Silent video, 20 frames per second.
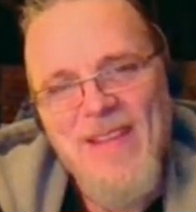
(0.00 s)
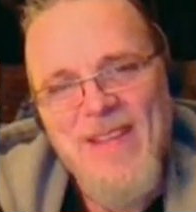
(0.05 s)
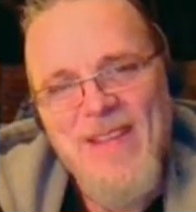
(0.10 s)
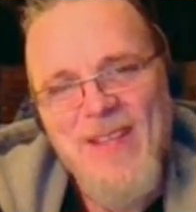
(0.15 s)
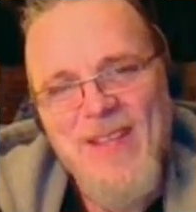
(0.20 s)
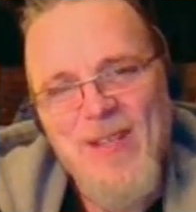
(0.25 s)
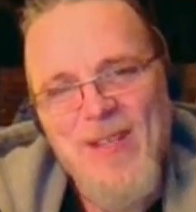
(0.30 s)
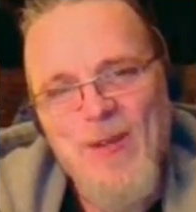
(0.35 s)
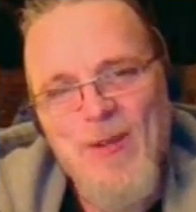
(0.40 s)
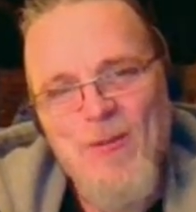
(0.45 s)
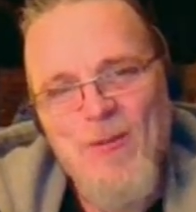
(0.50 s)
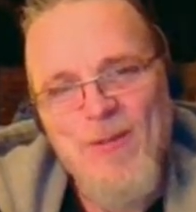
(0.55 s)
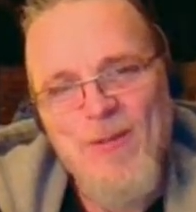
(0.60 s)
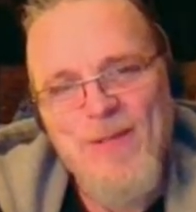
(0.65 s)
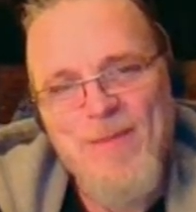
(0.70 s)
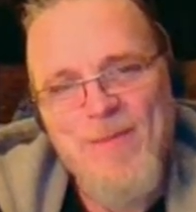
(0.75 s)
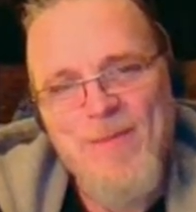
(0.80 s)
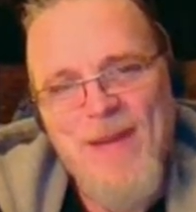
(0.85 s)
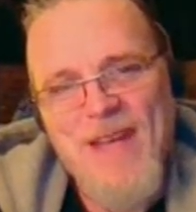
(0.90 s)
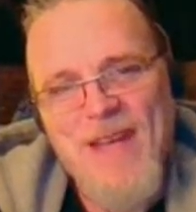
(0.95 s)

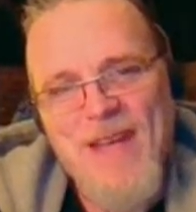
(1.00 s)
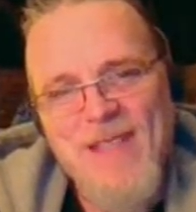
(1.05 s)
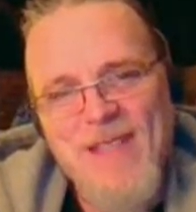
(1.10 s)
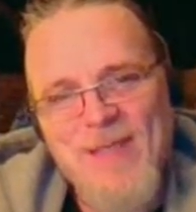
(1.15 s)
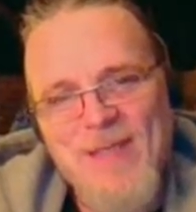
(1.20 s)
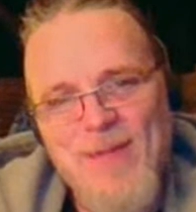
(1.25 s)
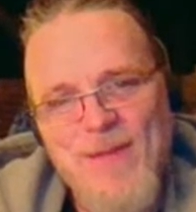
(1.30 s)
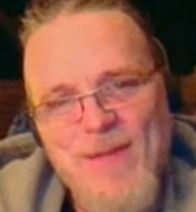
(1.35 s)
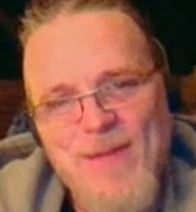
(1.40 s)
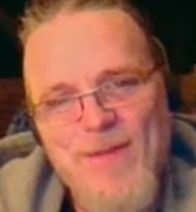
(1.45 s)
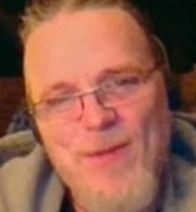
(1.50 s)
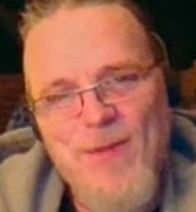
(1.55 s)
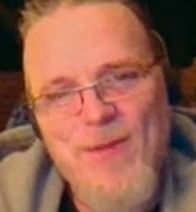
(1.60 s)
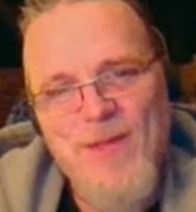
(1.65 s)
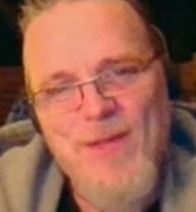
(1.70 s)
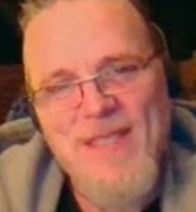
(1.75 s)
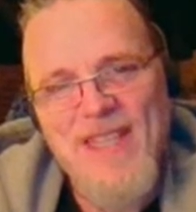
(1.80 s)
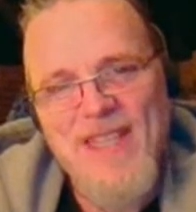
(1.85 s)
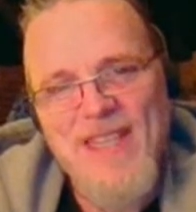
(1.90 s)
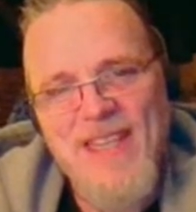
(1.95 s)
Golden box with a
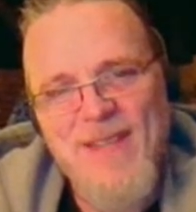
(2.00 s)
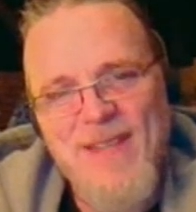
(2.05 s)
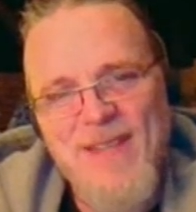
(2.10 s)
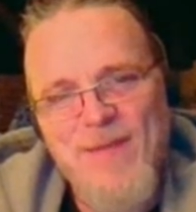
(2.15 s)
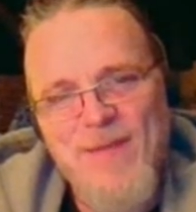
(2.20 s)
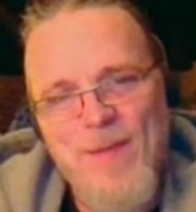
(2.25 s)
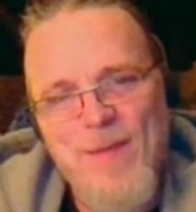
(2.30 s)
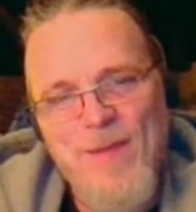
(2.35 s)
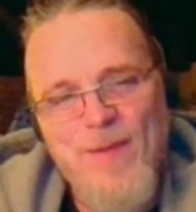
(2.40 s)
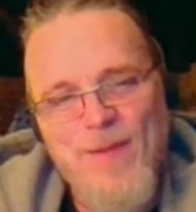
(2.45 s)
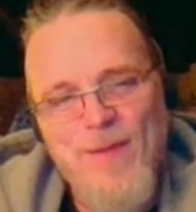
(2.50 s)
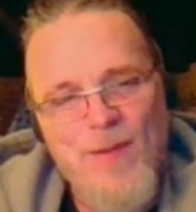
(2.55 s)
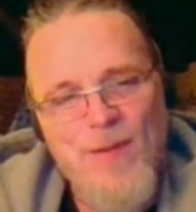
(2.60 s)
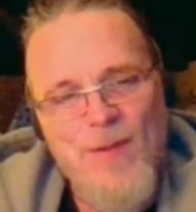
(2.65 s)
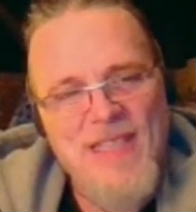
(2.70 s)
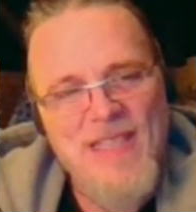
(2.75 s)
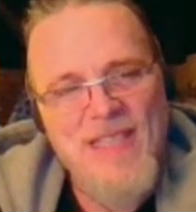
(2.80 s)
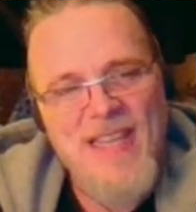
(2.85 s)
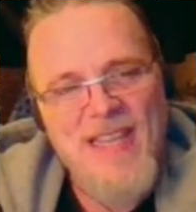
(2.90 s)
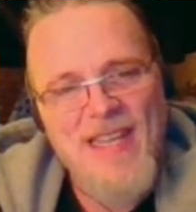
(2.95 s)
foreign land, from a
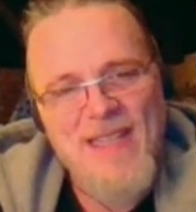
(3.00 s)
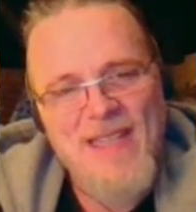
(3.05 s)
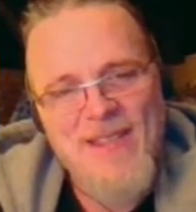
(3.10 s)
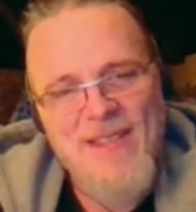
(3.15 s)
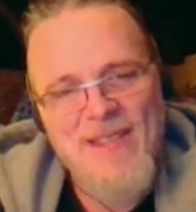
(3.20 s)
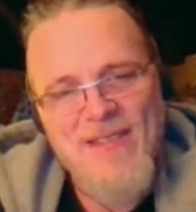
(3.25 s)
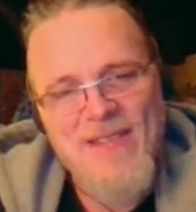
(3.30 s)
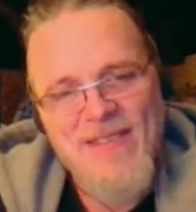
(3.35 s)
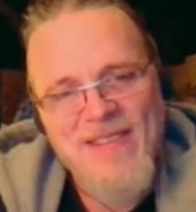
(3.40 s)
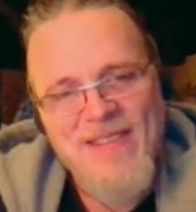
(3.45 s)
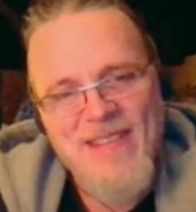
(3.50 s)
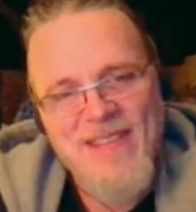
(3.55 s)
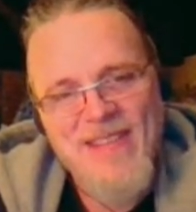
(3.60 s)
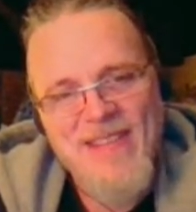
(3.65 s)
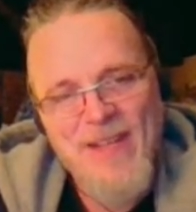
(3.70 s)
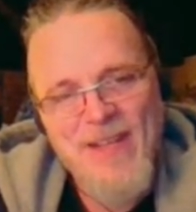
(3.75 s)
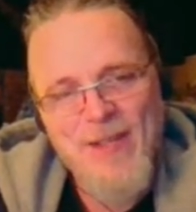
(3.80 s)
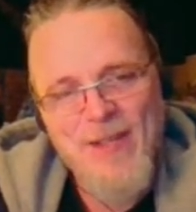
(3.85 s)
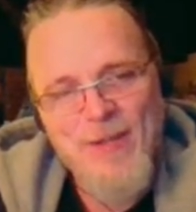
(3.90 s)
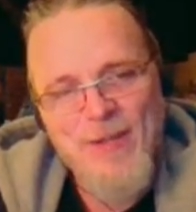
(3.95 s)
foreign land.
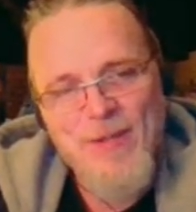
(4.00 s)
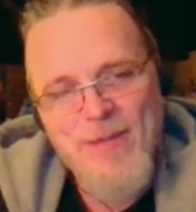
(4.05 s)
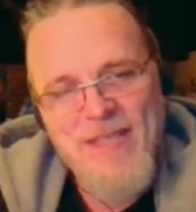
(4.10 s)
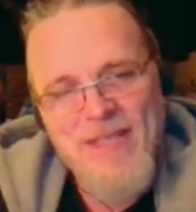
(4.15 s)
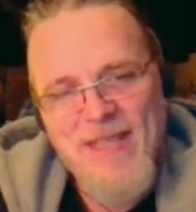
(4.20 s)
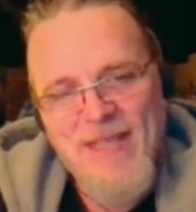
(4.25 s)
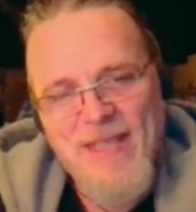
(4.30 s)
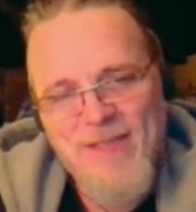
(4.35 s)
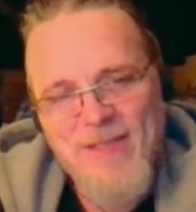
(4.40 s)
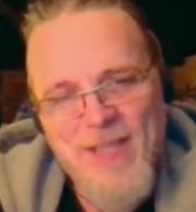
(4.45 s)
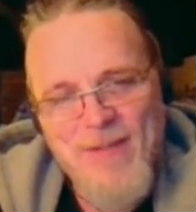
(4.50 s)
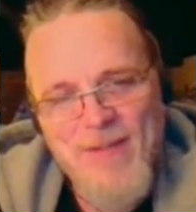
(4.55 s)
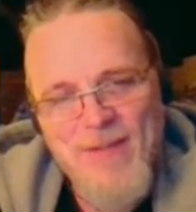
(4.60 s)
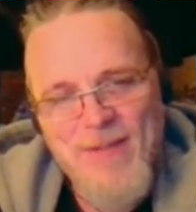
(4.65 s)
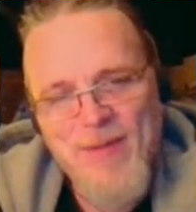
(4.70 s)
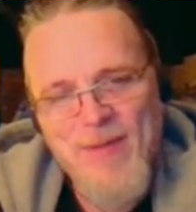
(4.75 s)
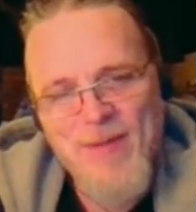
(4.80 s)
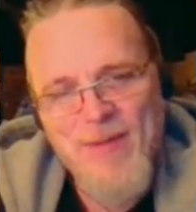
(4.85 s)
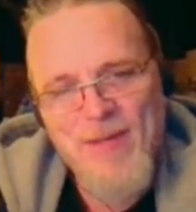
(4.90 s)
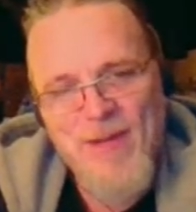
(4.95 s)
Are you good with that, James?
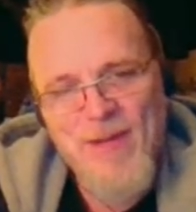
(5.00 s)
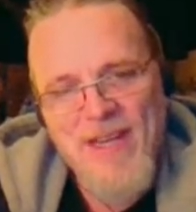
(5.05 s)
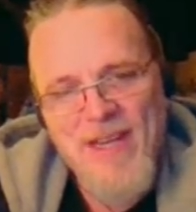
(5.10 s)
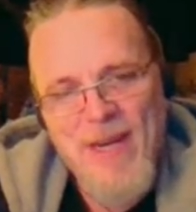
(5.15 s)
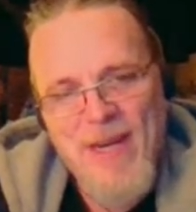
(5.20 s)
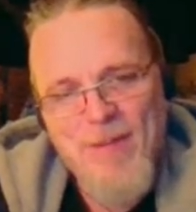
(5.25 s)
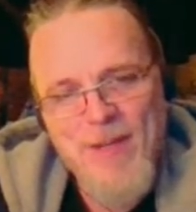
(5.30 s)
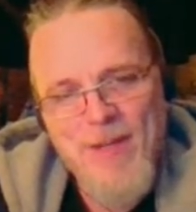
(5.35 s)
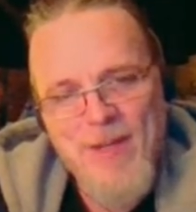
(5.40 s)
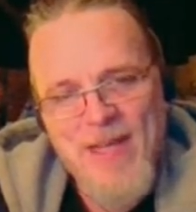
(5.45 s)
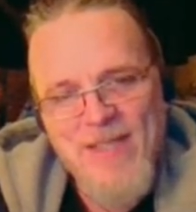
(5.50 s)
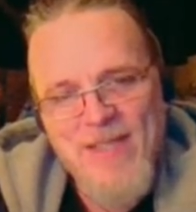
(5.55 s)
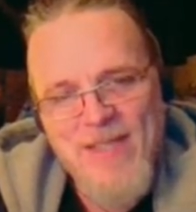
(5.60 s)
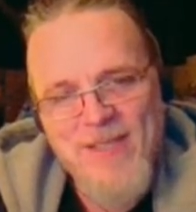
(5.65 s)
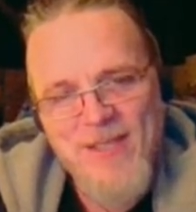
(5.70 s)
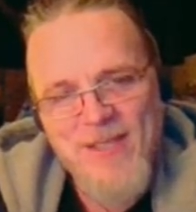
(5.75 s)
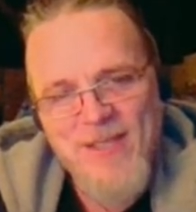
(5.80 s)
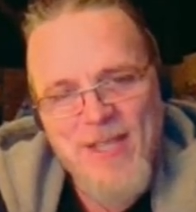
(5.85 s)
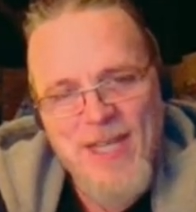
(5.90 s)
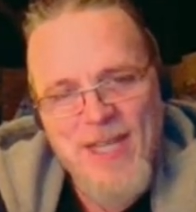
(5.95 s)
What do you want, opera
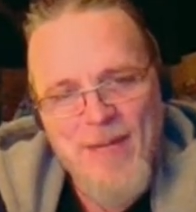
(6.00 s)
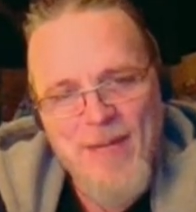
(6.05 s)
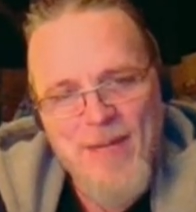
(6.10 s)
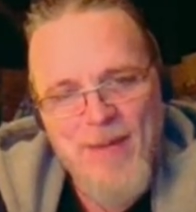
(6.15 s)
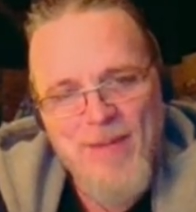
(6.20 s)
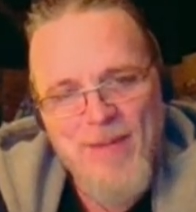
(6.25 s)
glasses or camera?